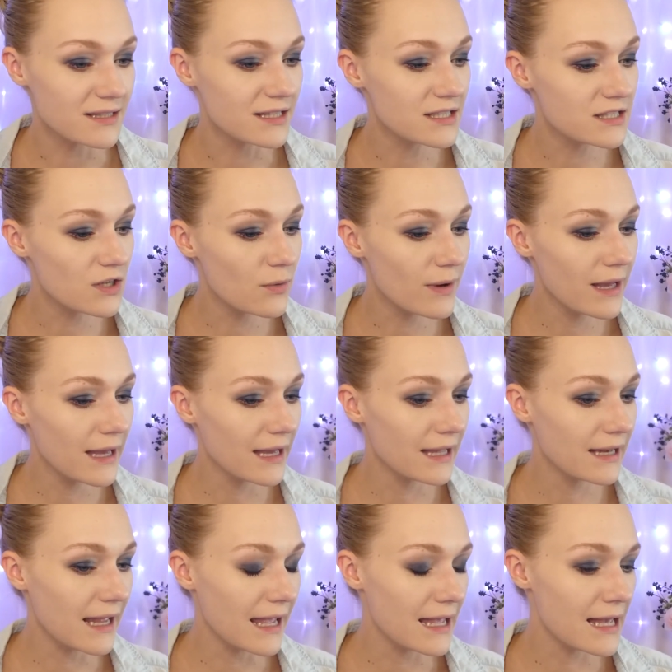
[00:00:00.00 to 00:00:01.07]
Let's go ahead
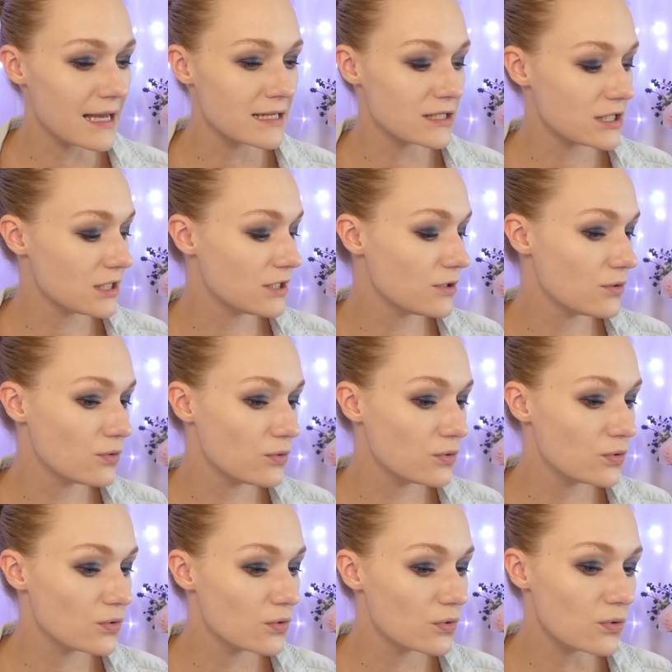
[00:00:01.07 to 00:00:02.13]
and
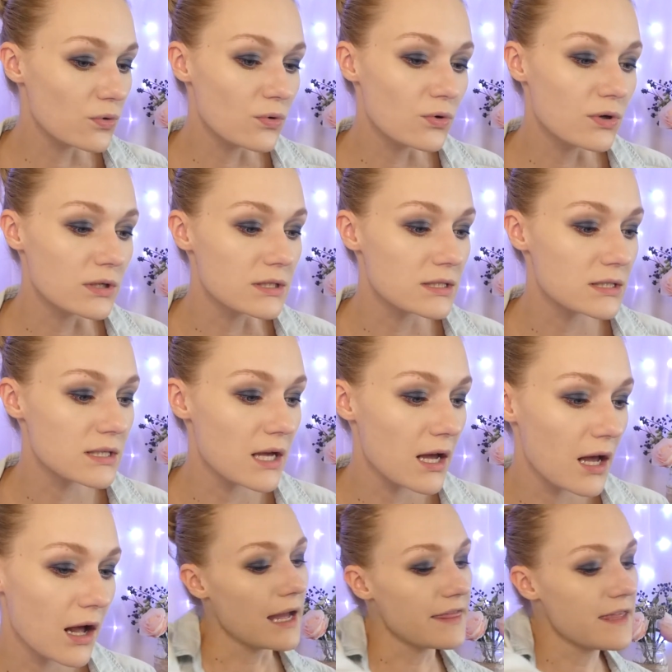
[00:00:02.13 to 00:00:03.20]
use,
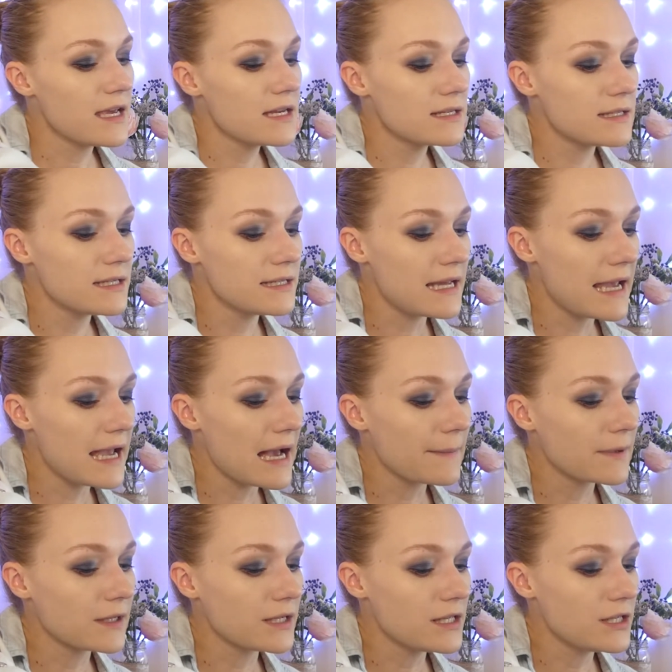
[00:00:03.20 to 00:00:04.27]
I think today I'm
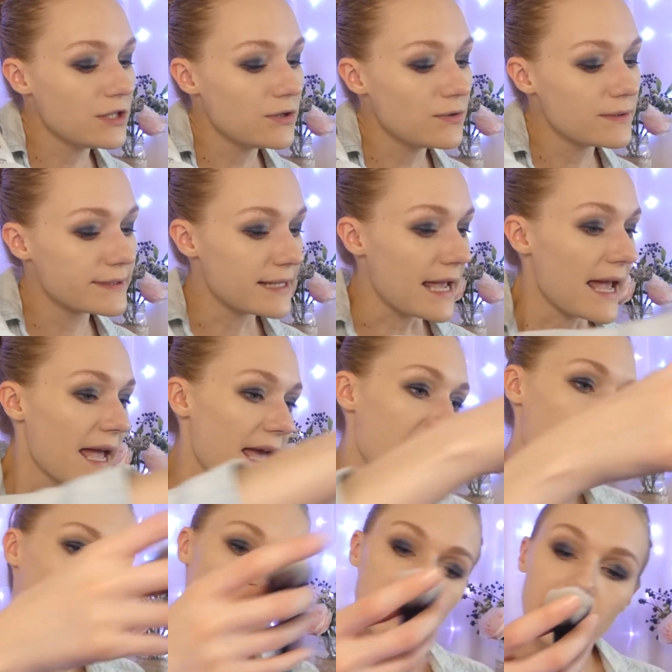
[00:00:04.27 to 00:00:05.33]
gonna use
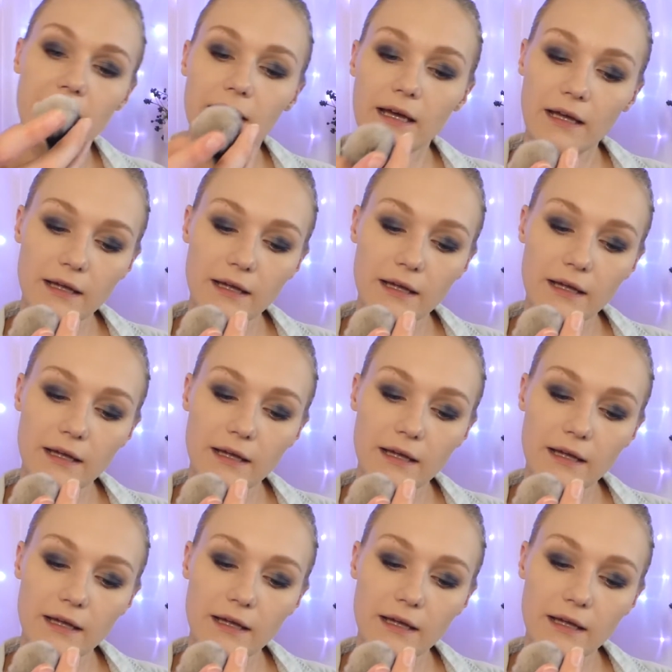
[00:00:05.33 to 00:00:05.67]
a